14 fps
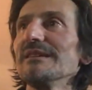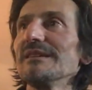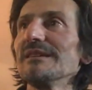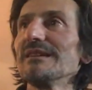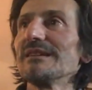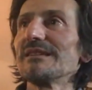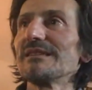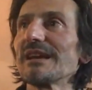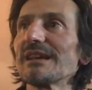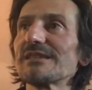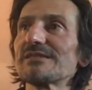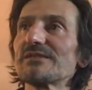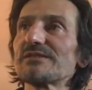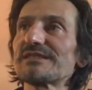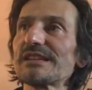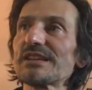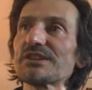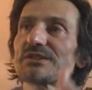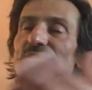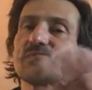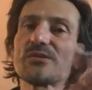there is a
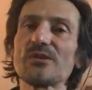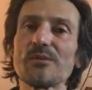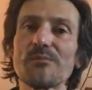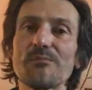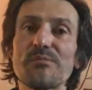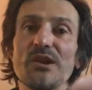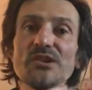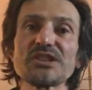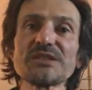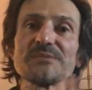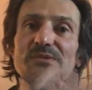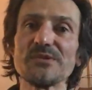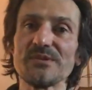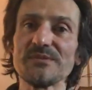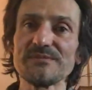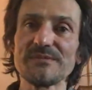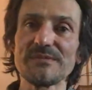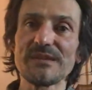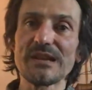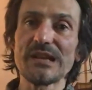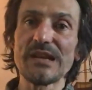section called Blanchimont
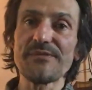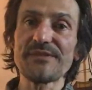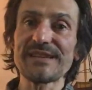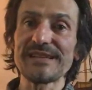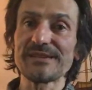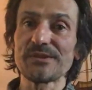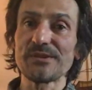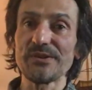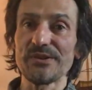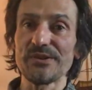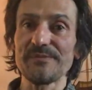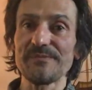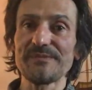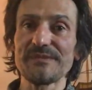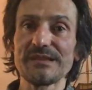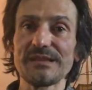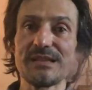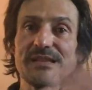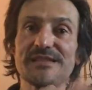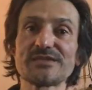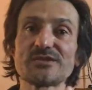left-hand corner.
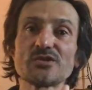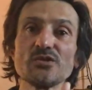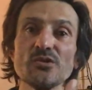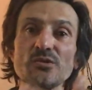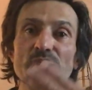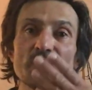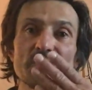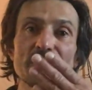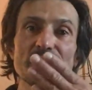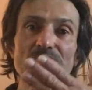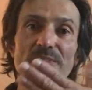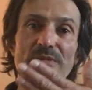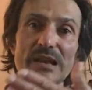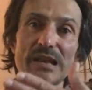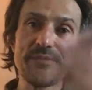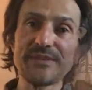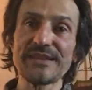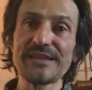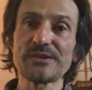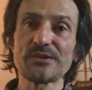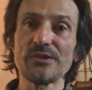It's two
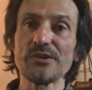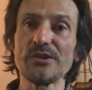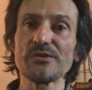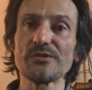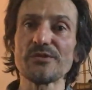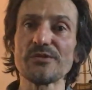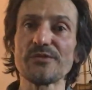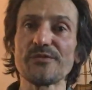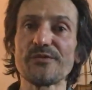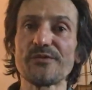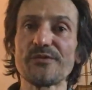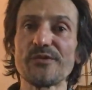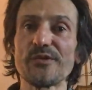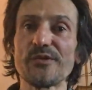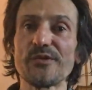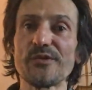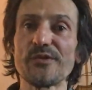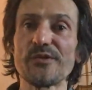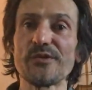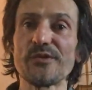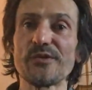left-hand corner. The first one is not a
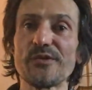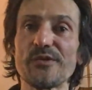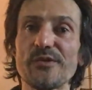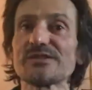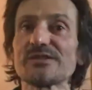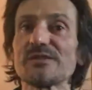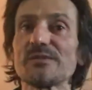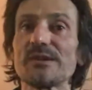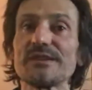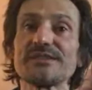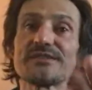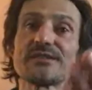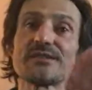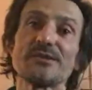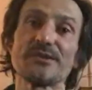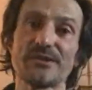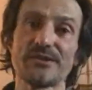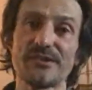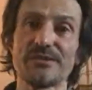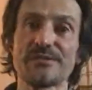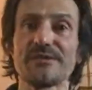corner. The second one is a
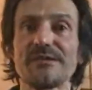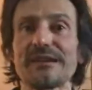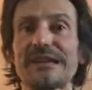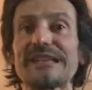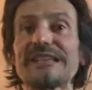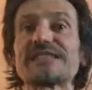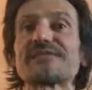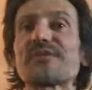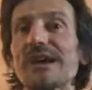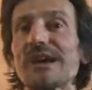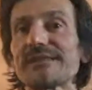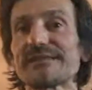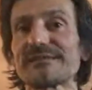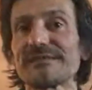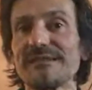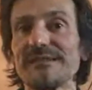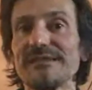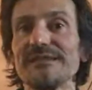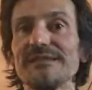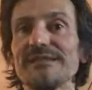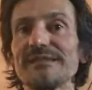corner, and it's flat.
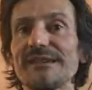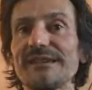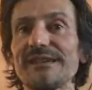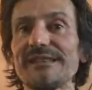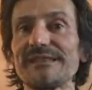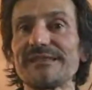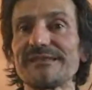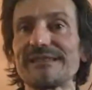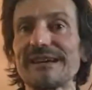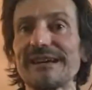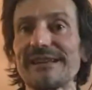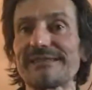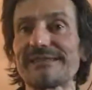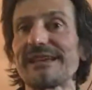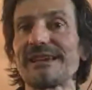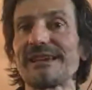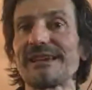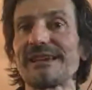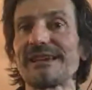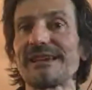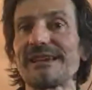In that days,
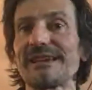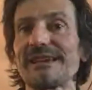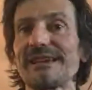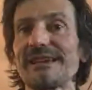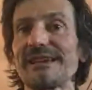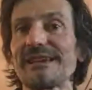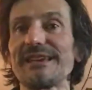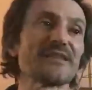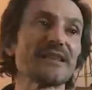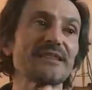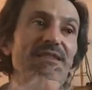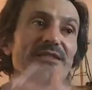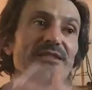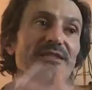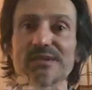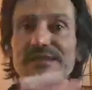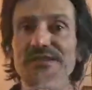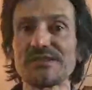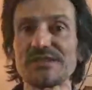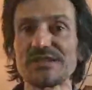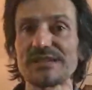it's flat in a sports car, it's flat in
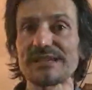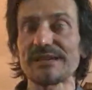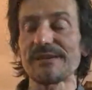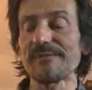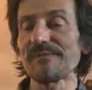a GT car.